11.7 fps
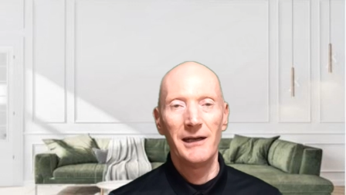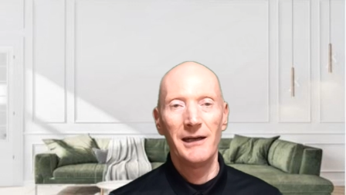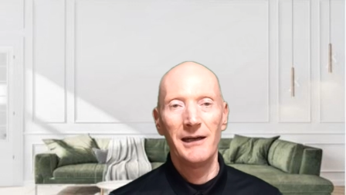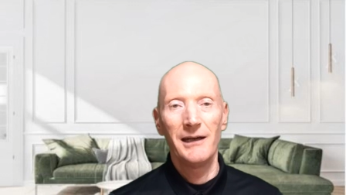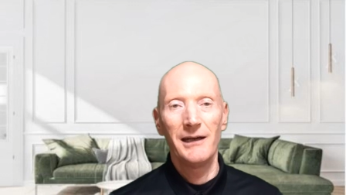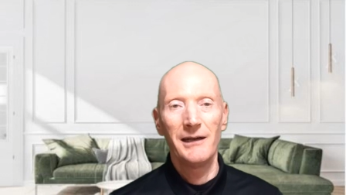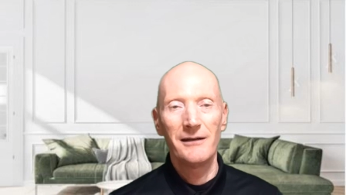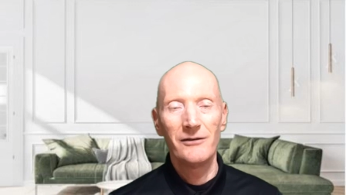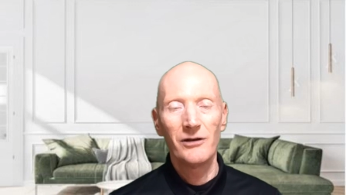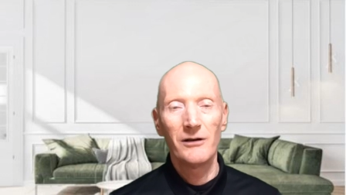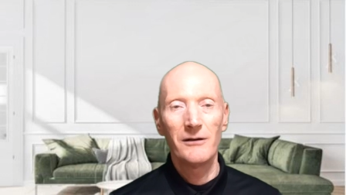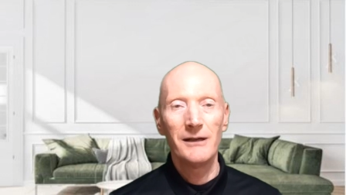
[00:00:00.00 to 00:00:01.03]
And
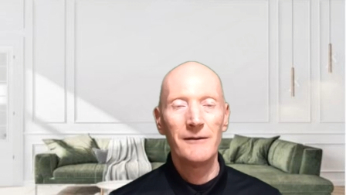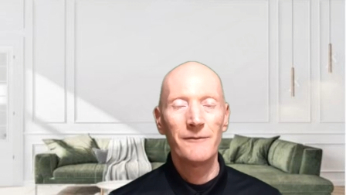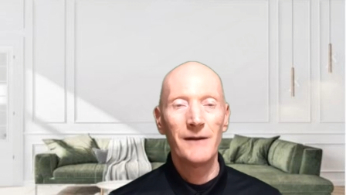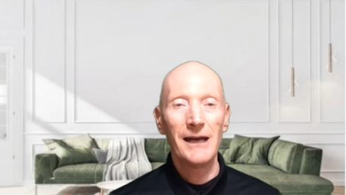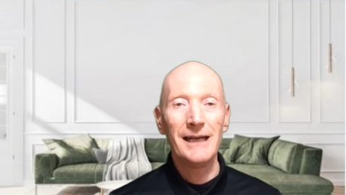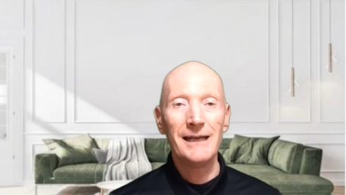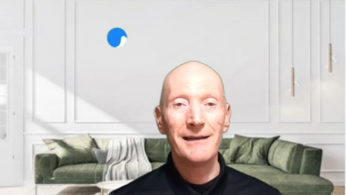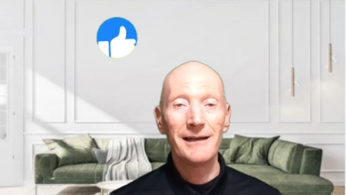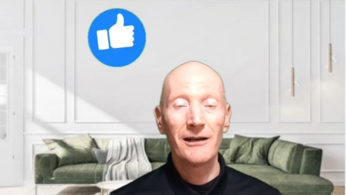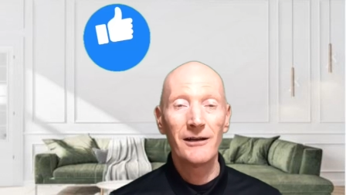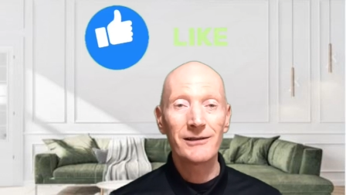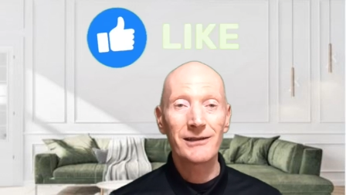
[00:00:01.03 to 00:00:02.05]
if
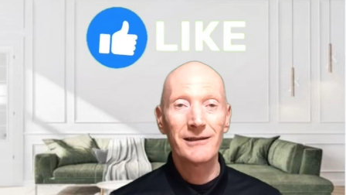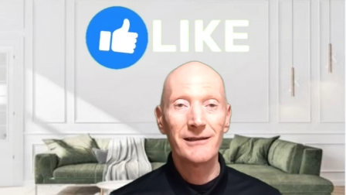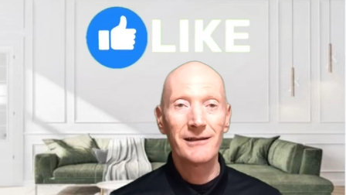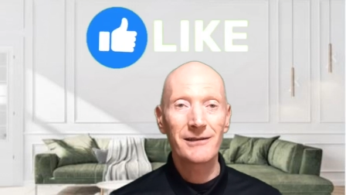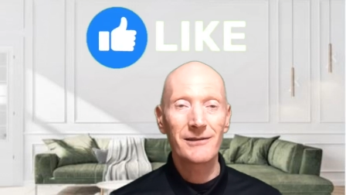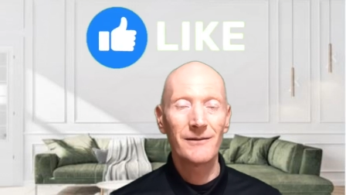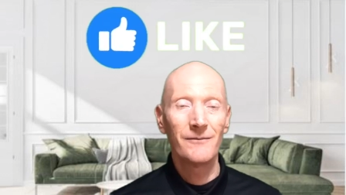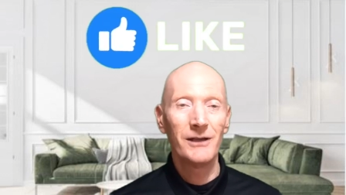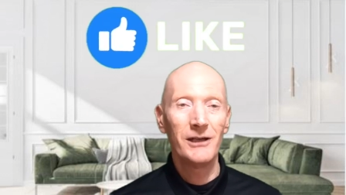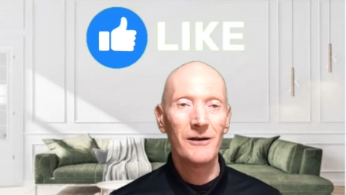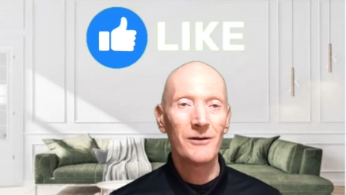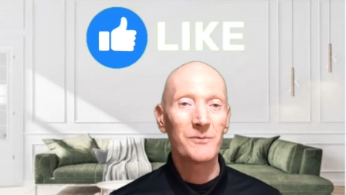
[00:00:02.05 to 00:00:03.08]
anything else in this
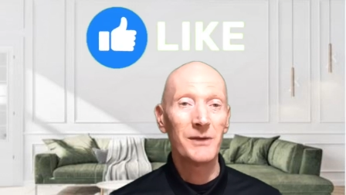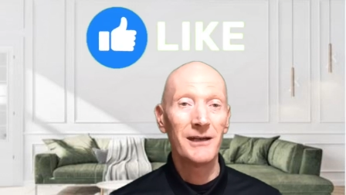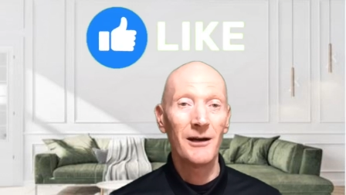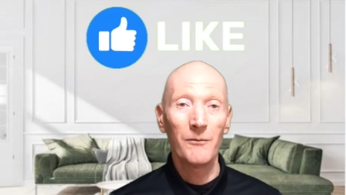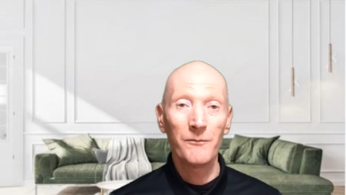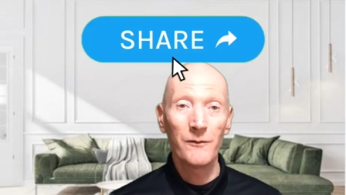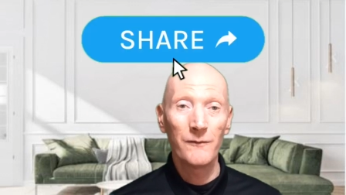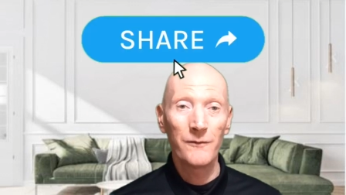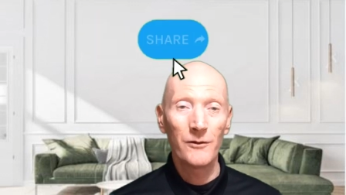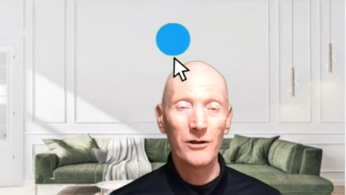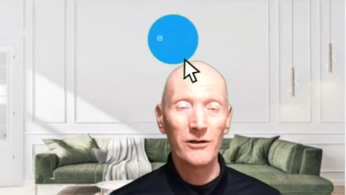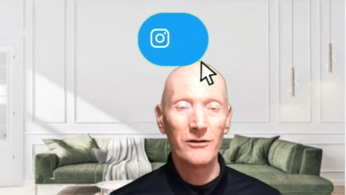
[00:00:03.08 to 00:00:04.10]
video has been helpful
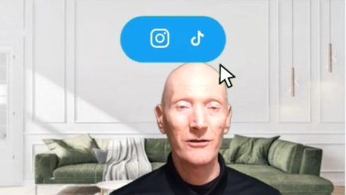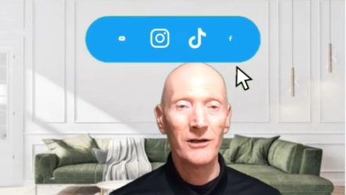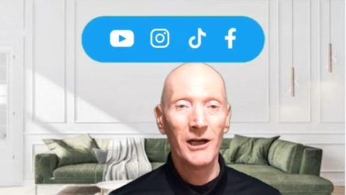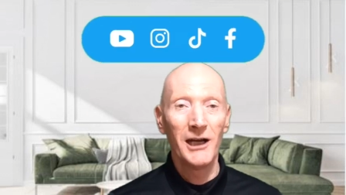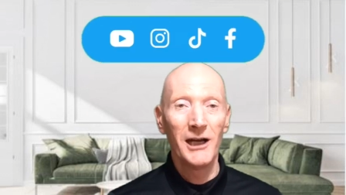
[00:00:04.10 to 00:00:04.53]
for you,